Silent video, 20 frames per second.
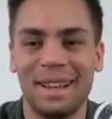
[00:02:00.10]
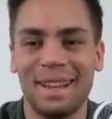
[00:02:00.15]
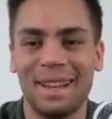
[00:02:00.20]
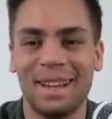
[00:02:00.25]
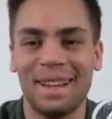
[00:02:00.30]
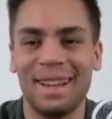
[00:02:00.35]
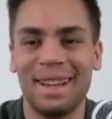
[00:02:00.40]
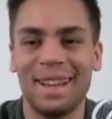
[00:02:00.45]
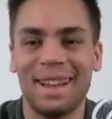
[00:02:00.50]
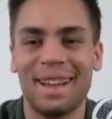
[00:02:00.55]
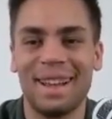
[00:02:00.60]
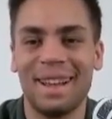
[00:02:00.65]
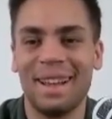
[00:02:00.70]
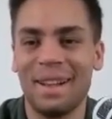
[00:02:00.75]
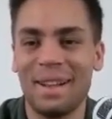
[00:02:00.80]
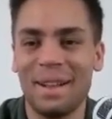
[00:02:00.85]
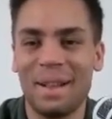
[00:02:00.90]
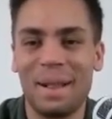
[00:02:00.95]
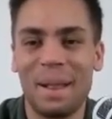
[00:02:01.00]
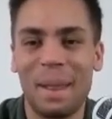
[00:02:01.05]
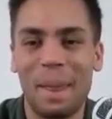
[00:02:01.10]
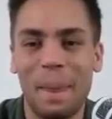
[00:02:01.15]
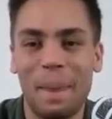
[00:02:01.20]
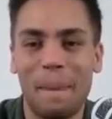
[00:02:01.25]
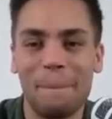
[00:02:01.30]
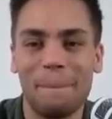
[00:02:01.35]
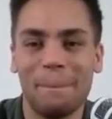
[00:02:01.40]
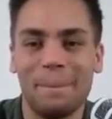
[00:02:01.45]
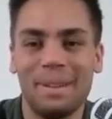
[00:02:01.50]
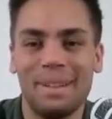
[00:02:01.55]

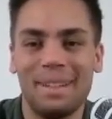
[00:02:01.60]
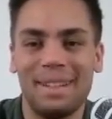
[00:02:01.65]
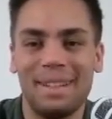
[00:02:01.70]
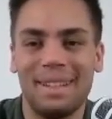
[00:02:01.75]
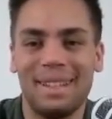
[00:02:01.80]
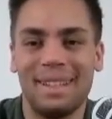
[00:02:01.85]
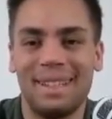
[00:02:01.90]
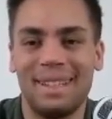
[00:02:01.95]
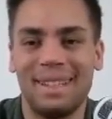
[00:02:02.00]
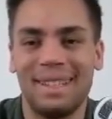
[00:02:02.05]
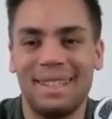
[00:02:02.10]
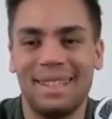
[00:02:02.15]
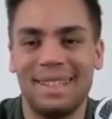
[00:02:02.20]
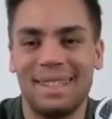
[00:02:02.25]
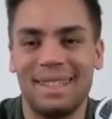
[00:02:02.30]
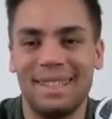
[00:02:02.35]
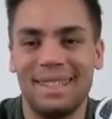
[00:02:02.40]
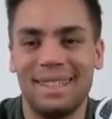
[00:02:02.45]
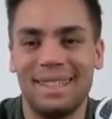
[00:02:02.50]
This person isn't speaking.